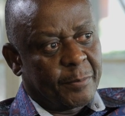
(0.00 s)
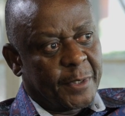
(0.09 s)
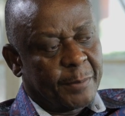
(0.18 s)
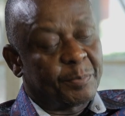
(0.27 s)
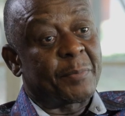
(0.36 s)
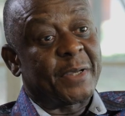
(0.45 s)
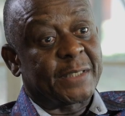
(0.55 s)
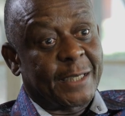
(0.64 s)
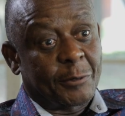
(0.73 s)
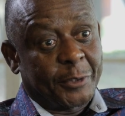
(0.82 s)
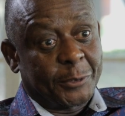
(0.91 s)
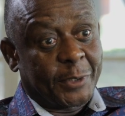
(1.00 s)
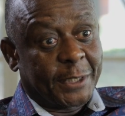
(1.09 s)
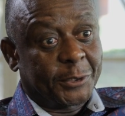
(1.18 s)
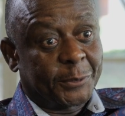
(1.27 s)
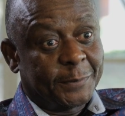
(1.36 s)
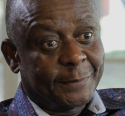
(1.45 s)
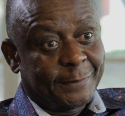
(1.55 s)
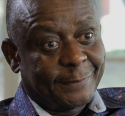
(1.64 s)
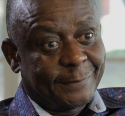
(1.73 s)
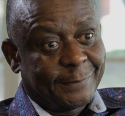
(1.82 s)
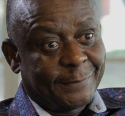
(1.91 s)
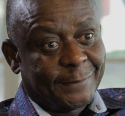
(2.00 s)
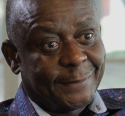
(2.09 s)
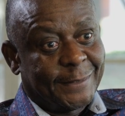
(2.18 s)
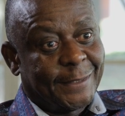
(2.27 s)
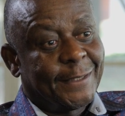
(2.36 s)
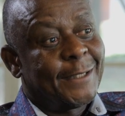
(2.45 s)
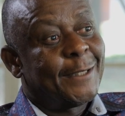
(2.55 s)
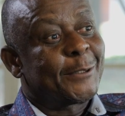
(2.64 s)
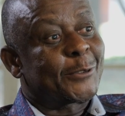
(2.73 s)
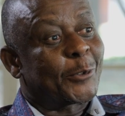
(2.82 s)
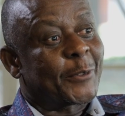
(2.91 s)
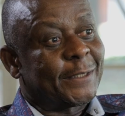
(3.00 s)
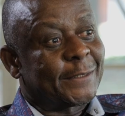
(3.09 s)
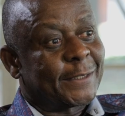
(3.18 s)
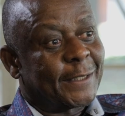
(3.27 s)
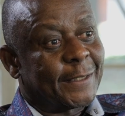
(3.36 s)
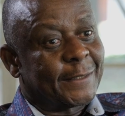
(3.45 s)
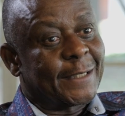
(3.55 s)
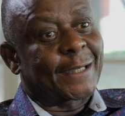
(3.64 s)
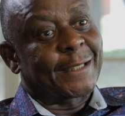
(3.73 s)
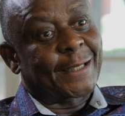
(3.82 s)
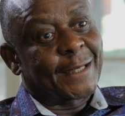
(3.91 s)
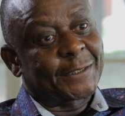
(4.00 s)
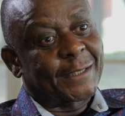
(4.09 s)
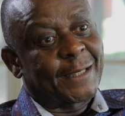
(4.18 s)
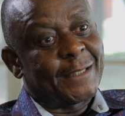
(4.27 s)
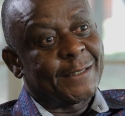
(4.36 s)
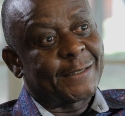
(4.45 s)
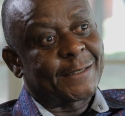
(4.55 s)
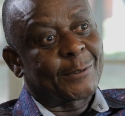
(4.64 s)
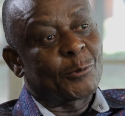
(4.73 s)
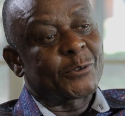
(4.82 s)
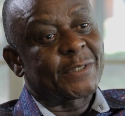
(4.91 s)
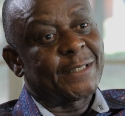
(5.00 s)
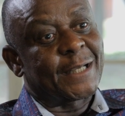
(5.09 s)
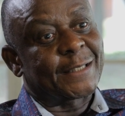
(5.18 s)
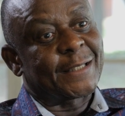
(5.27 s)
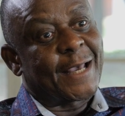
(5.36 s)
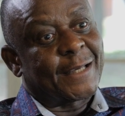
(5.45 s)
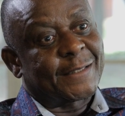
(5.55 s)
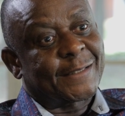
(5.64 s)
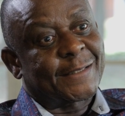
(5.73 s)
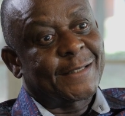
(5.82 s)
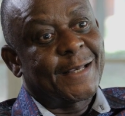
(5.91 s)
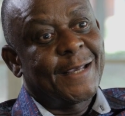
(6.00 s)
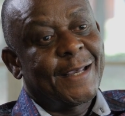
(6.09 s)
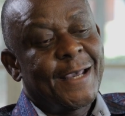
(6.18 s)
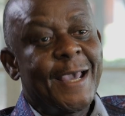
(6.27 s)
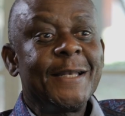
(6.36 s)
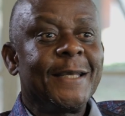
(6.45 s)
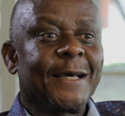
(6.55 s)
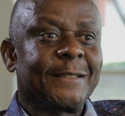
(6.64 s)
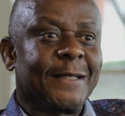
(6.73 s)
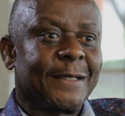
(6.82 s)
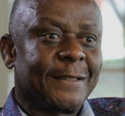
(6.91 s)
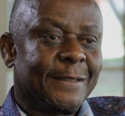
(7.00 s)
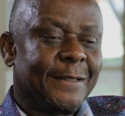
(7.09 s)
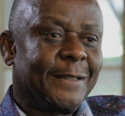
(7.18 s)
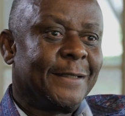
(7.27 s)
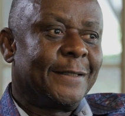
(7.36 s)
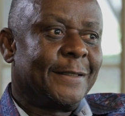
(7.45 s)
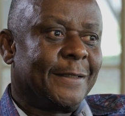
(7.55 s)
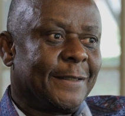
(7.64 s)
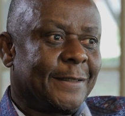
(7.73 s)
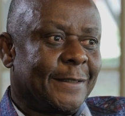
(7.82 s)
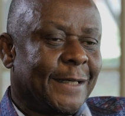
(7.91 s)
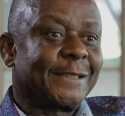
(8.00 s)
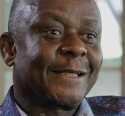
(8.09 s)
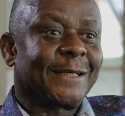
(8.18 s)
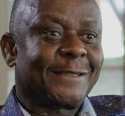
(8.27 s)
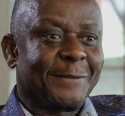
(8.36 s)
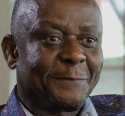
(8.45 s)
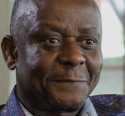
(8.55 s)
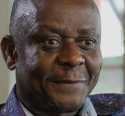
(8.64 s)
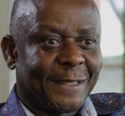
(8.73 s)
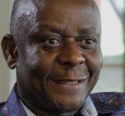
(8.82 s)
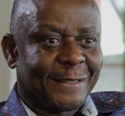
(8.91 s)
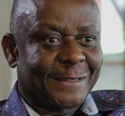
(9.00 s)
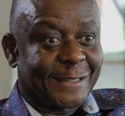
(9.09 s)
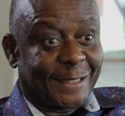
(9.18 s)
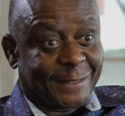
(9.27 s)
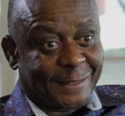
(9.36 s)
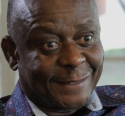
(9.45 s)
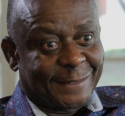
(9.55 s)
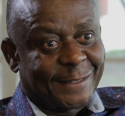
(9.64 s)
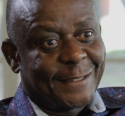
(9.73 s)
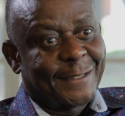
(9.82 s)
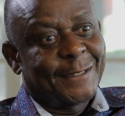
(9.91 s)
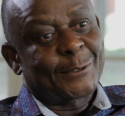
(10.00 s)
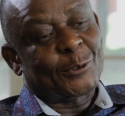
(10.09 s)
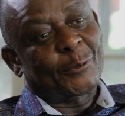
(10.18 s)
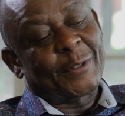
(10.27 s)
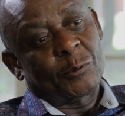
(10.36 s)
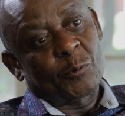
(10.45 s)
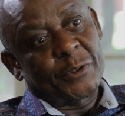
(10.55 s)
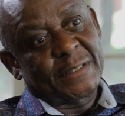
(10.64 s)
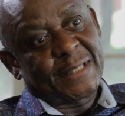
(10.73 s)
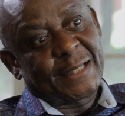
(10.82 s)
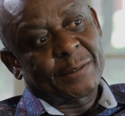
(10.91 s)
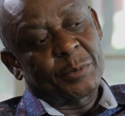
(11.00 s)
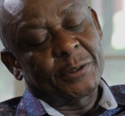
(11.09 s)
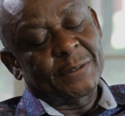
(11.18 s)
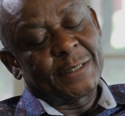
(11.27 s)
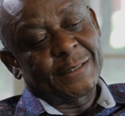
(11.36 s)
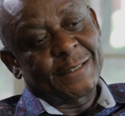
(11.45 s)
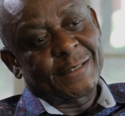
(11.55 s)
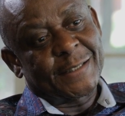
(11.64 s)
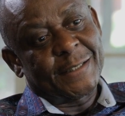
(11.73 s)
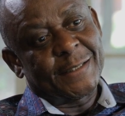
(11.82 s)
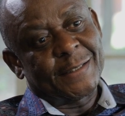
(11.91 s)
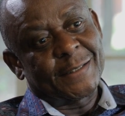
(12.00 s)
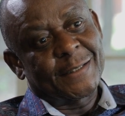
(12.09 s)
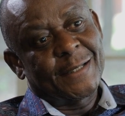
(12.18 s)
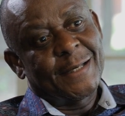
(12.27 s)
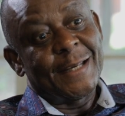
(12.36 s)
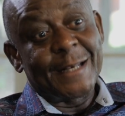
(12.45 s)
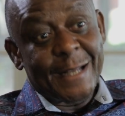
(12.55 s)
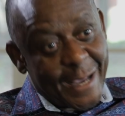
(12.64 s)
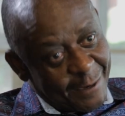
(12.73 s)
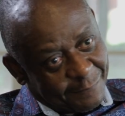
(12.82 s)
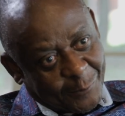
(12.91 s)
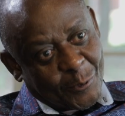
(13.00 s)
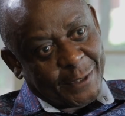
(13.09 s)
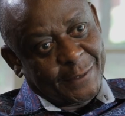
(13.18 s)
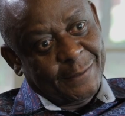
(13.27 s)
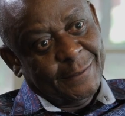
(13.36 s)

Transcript: implementing our education, so that the agriculture is considered as any other attractive sector, so that we start building the seed in everyone,